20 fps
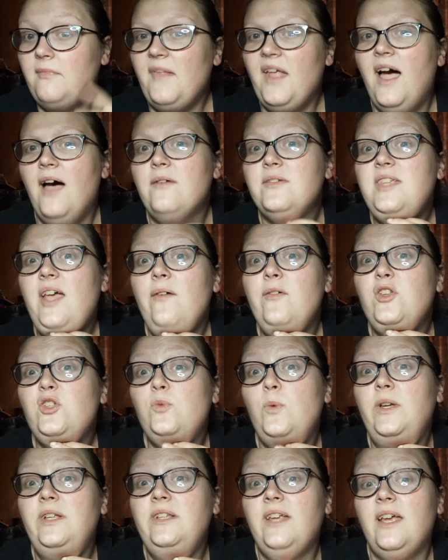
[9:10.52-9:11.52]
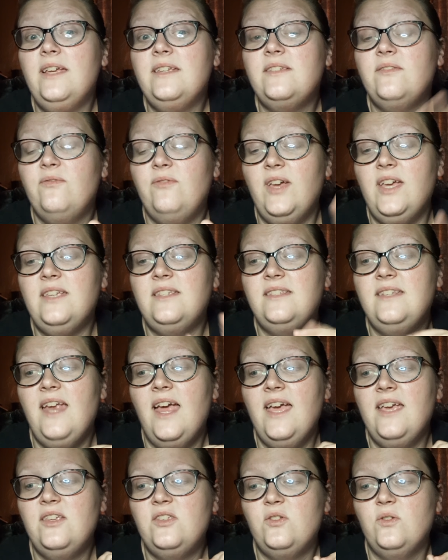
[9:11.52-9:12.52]
I was having a swing vase
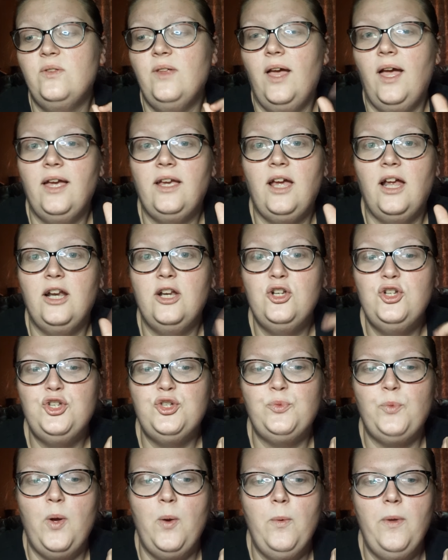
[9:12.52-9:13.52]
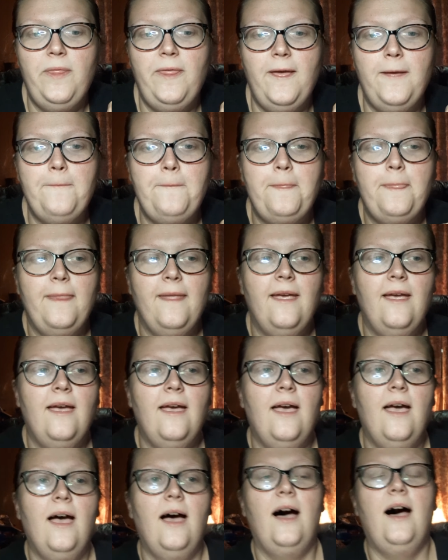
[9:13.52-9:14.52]
day, so I kind of just went with it.
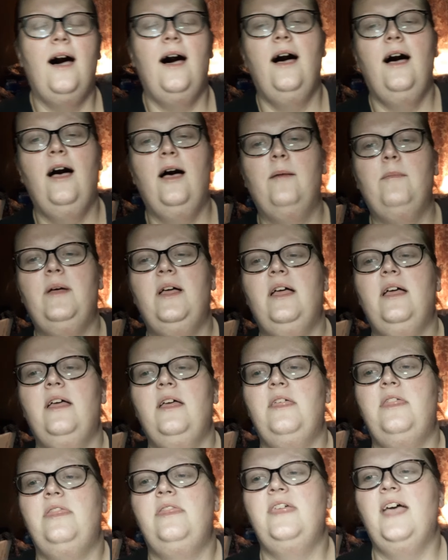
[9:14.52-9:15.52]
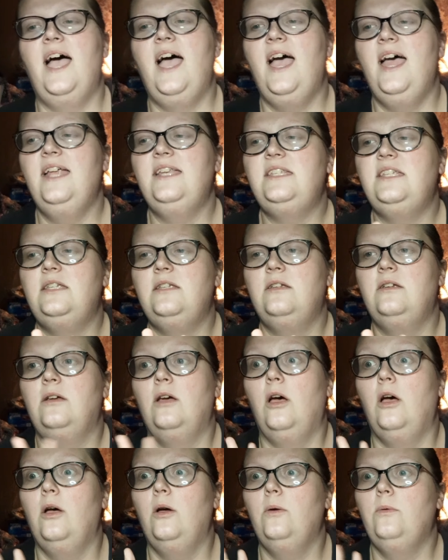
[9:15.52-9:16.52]
Oh
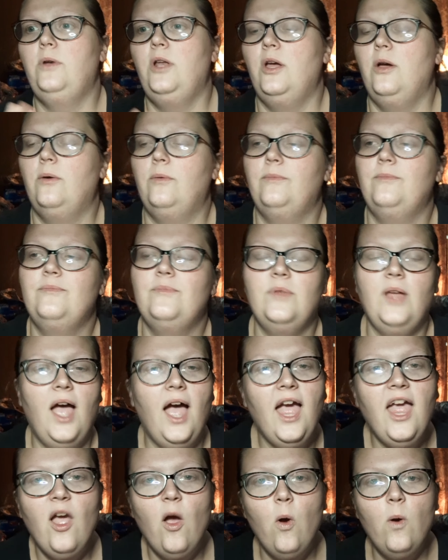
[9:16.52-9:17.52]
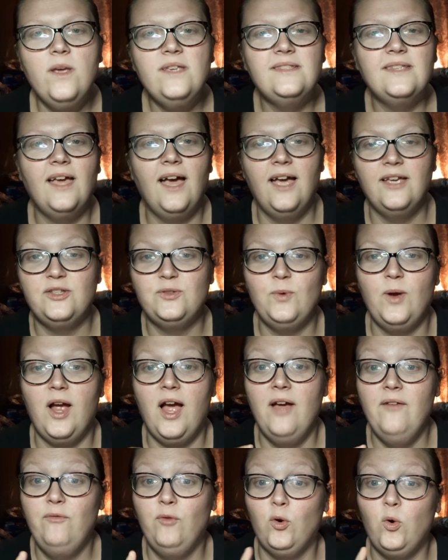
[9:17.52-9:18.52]
no. I swear,
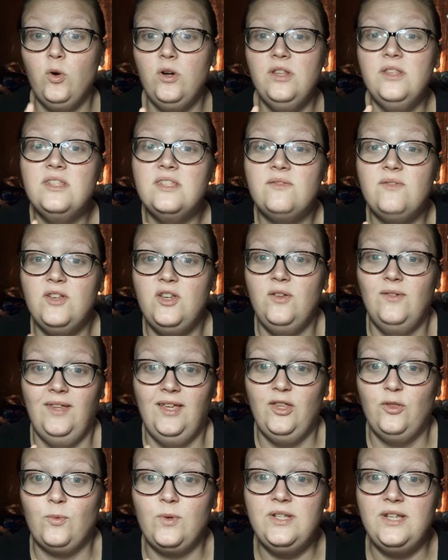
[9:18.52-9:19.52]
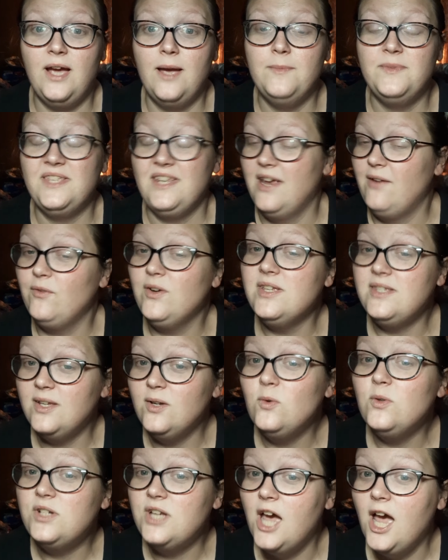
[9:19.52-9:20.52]
I've recorded this video 3 times, and every
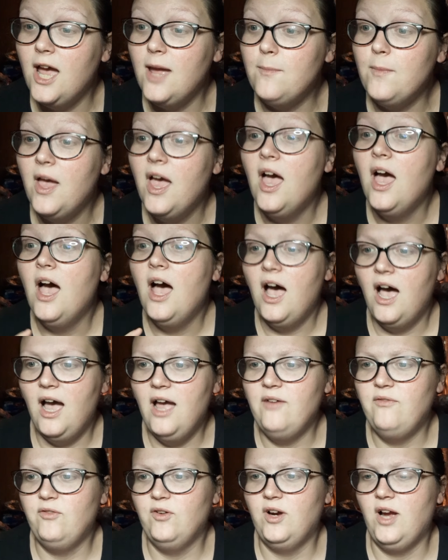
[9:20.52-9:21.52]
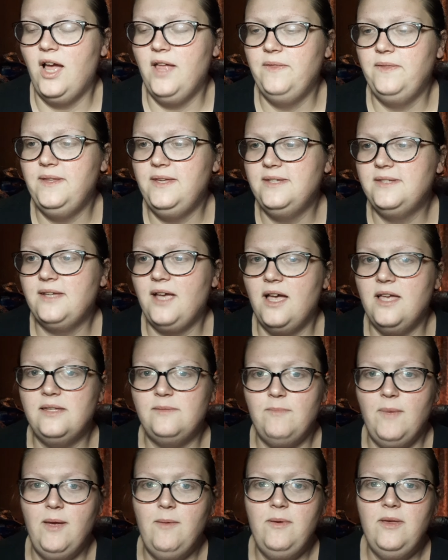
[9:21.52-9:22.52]
single time I've forgotten these guys.
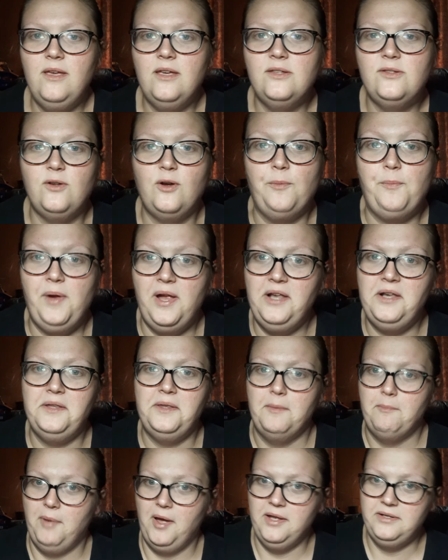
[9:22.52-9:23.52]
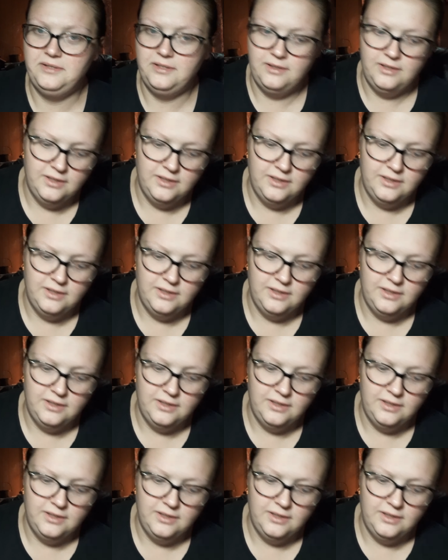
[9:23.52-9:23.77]
Maybe because they're a pain in the butt.